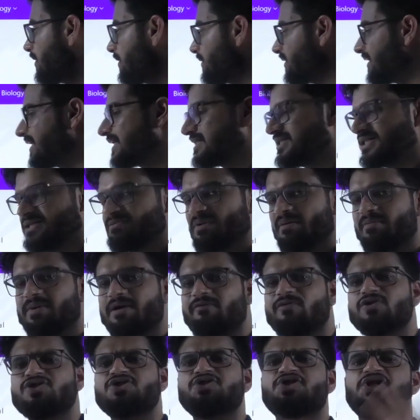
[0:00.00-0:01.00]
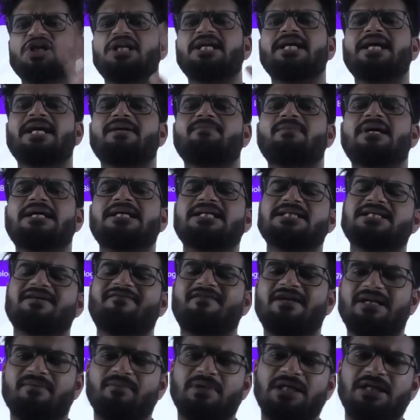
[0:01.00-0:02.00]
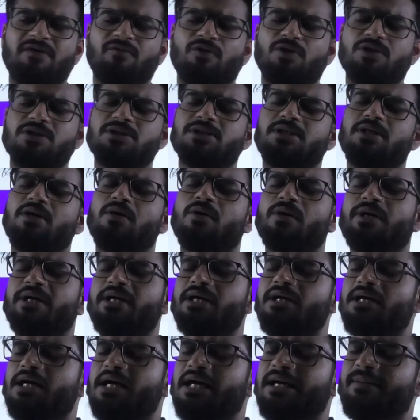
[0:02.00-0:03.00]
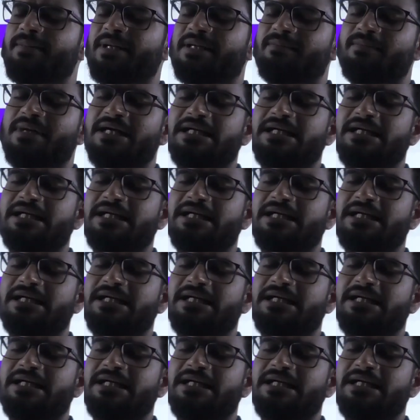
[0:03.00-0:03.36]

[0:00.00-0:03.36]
chilling at minus 70 millivolts. Okay, I am at